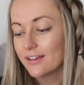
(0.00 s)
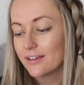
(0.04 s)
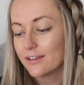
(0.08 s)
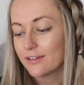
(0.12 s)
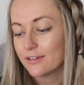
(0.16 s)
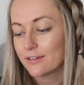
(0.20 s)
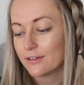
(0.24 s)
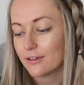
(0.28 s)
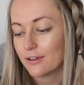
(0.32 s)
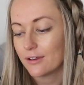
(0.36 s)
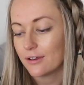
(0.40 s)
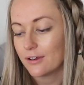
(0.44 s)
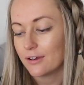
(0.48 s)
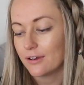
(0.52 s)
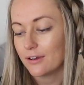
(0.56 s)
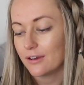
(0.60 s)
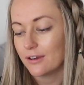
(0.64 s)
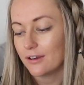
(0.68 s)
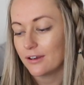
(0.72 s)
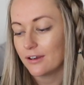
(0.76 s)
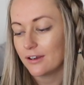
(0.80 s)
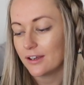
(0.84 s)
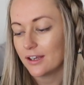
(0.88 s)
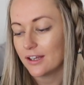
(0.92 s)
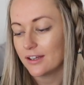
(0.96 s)
So
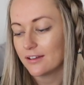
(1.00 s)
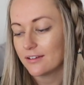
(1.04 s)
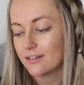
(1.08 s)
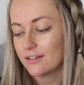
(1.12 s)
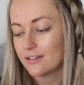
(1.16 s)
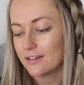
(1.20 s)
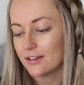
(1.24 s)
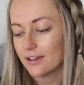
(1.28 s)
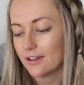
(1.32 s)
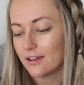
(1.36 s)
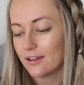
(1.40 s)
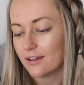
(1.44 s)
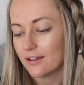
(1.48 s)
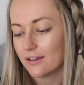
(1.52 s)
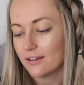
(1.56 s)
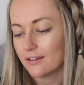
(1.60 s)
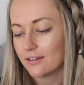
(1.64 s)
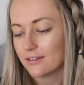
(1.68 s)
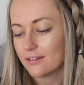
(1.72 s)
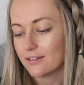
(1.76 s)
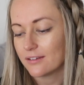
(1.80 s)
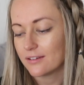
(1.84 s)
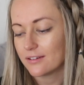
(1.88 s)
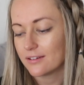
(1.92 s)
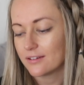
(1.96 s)
it's
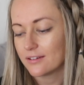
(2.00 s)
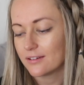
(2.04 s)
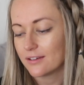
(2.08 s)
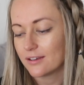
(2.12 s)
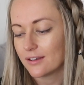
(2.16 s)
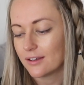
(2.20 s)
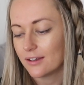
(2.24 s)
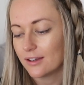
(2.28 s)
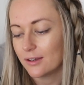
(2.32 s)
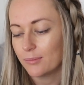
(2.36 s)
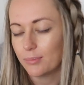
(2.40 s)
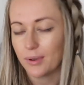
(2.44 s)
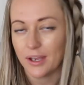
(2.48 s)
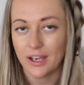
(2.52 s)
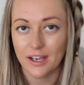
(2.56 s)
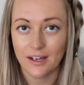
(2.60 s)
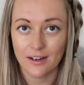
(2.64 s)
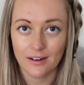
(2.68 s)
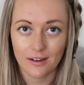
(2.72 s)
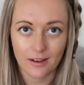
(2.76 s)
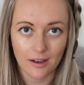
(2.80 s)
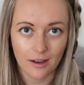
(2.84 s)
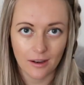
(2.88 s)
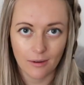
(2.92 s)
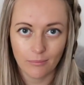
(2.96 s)
just you pee in
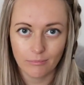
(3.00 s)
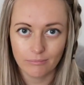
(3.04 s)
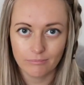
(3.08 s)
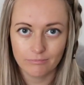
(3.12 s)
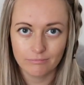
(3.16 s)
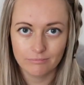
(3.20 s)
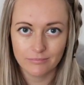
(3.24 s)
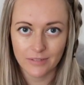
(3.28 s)
a cup